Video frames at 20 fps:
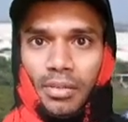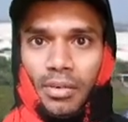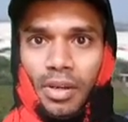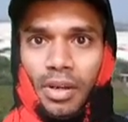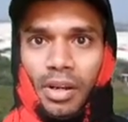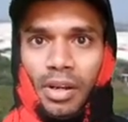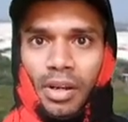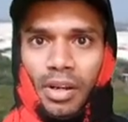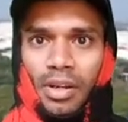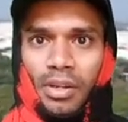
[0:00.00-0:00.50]

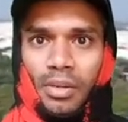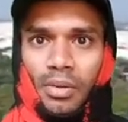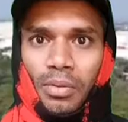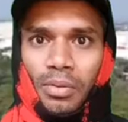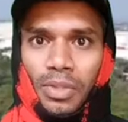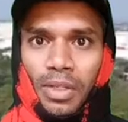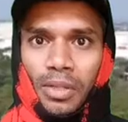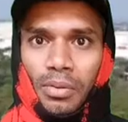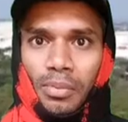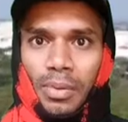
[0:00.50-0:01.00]
Wow,
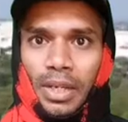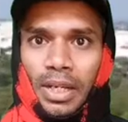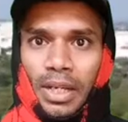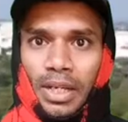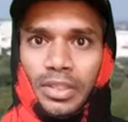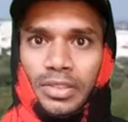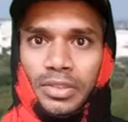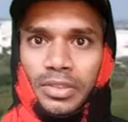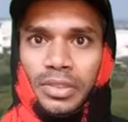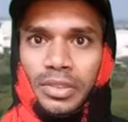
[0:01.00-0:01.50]
Kota
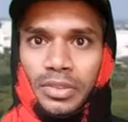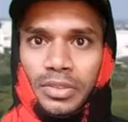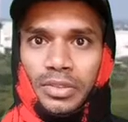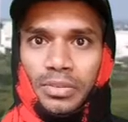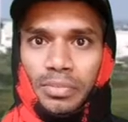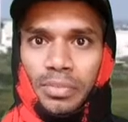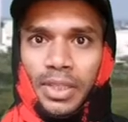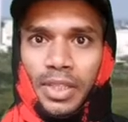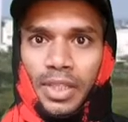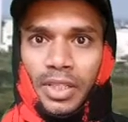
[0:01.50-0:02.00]
Bekasi
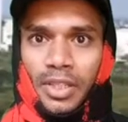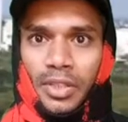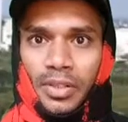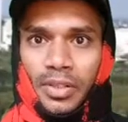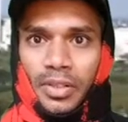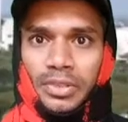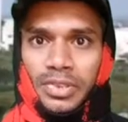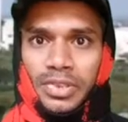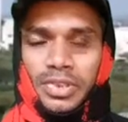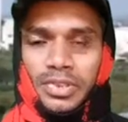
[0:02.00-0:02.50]
also very
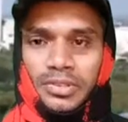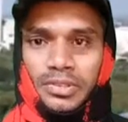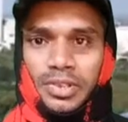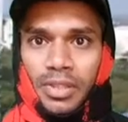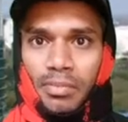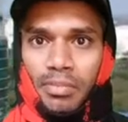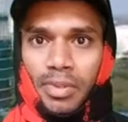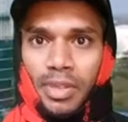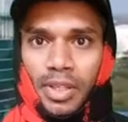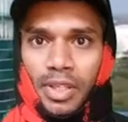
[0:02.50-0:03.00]
gorgeous
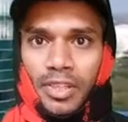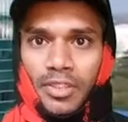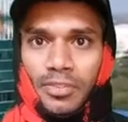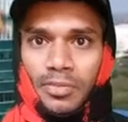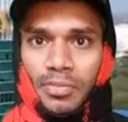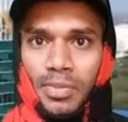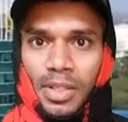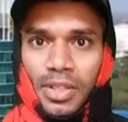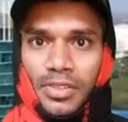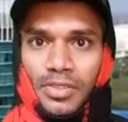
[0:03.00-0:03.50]
and very
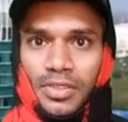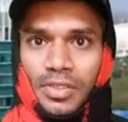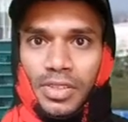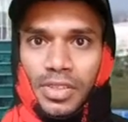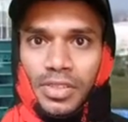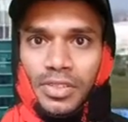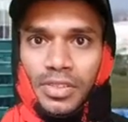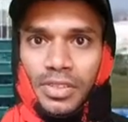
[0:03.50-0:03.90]
smart city.